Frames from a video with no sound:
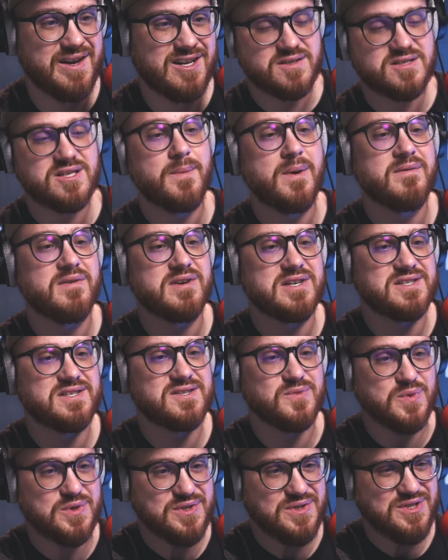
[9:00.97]
Some of
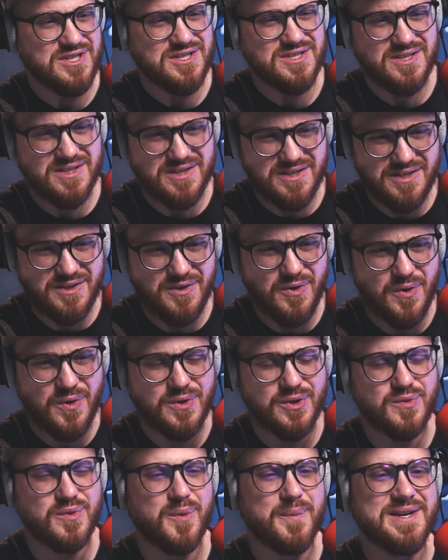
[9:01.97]
us were just a little
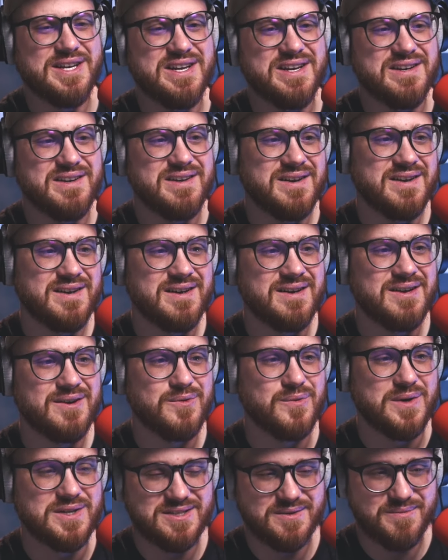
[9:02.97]
older when we did.
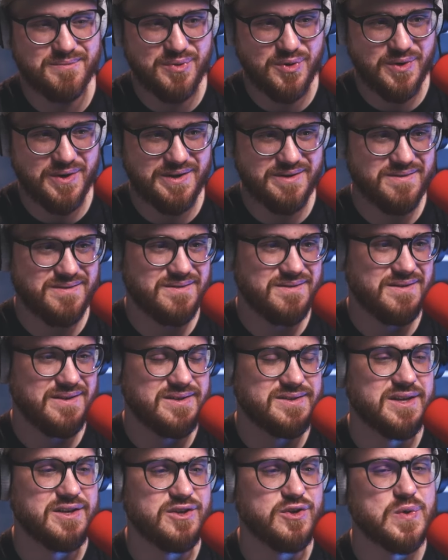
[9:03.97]
What's important
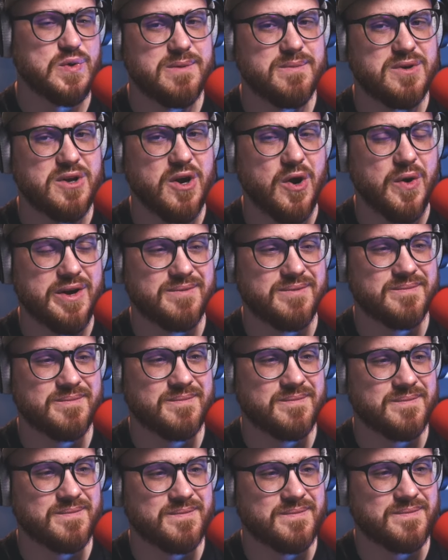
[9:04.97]
is that you keep going.
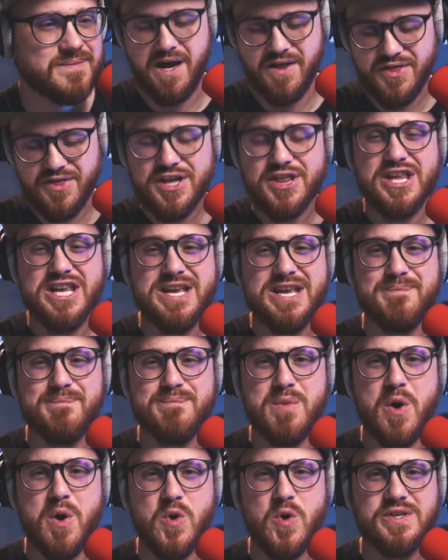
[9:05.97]
I think the
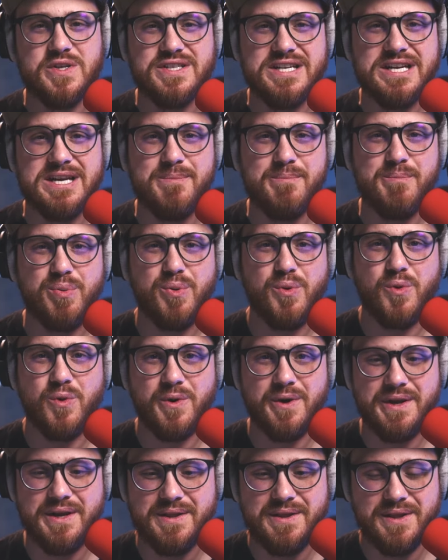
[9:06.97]
most
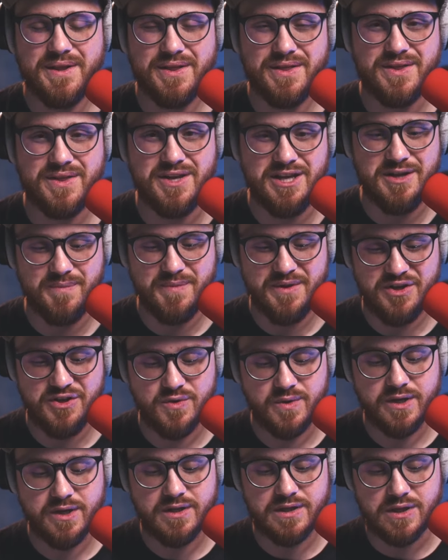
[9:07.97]
important theme that
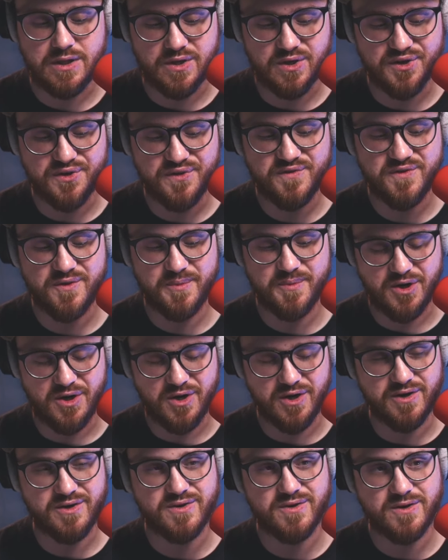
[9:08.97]
you can learn from an
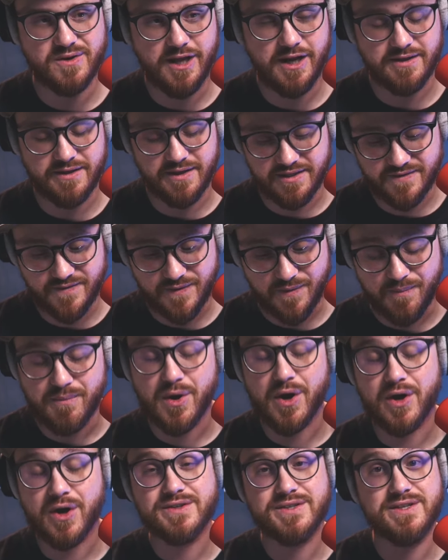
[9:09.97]
article like this, from
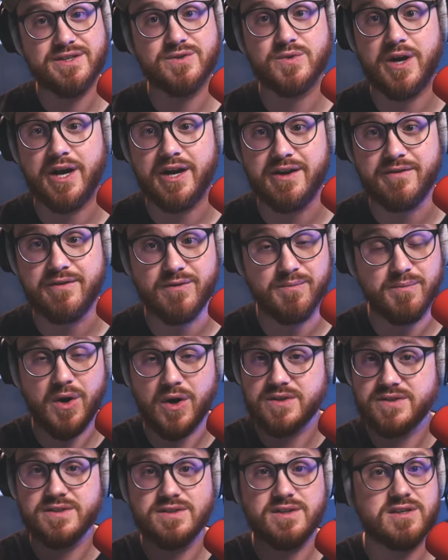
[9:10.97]
Marcy's writing, from
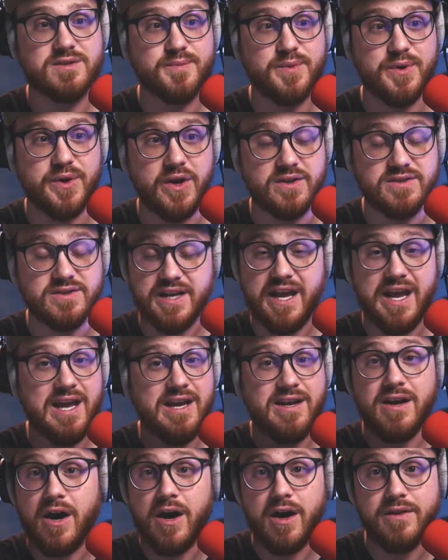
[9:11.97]
Marcy's experience,
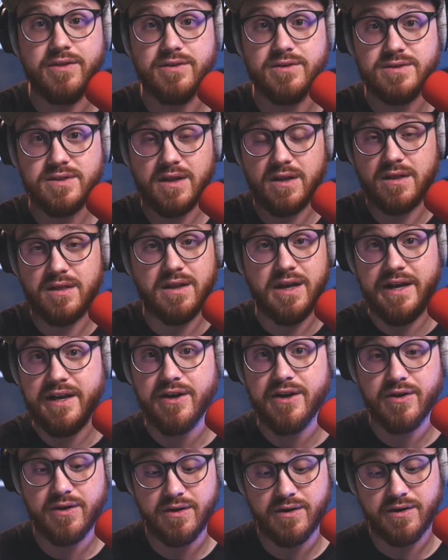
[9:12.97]
and others
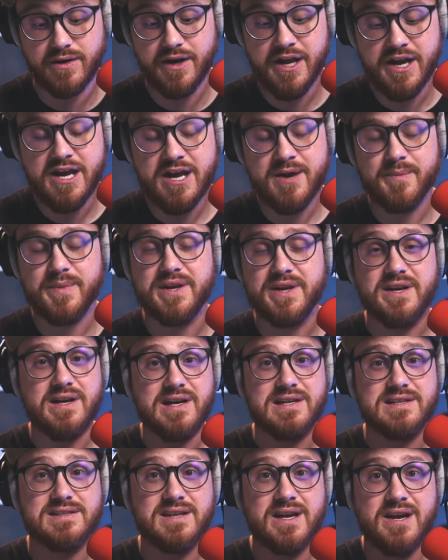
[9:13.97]
like her,
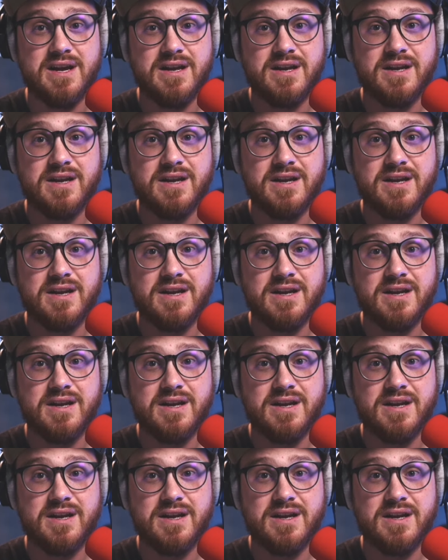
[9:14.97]
because